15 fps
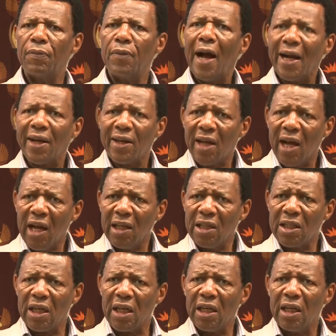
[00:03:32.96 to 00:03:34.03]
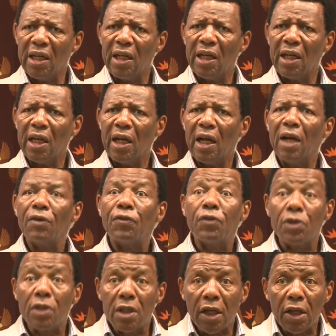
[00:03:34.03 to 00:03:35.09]
agriculture,
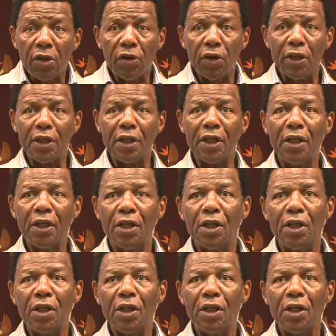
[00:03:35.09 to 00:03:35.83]
food security.